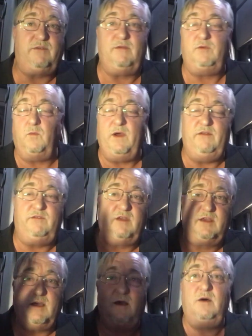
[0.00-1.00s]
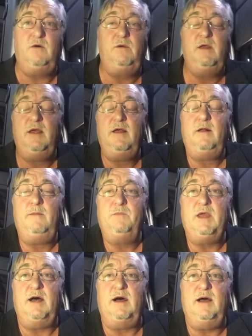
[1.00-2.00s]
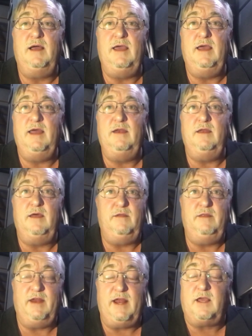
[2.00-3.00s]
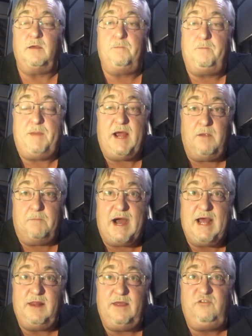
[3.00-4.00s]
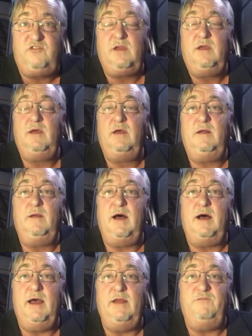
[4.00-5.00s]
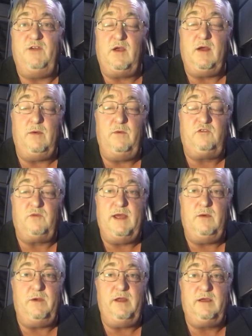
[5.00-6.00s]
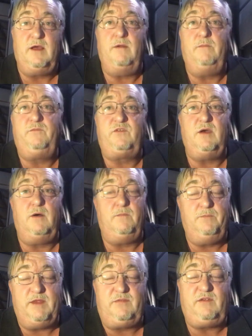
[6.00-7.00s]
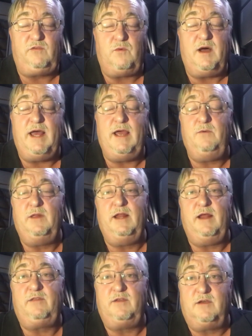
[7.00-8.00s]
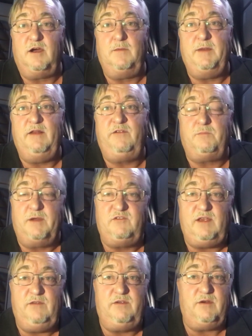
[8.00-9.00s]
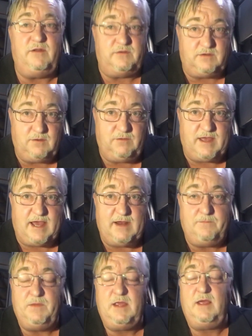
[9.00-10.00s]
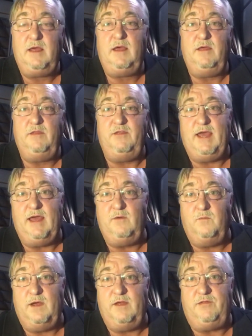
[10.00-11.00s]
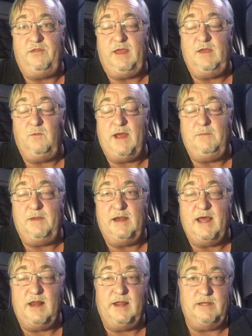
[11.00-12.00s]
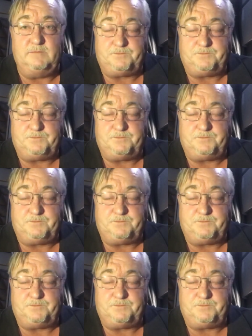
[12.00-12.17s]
different ways to go. And then I can compare mileage and figure out which way I want to go. So this is why I really like the Garmin. It's much easier to do that than with the Rand McNally.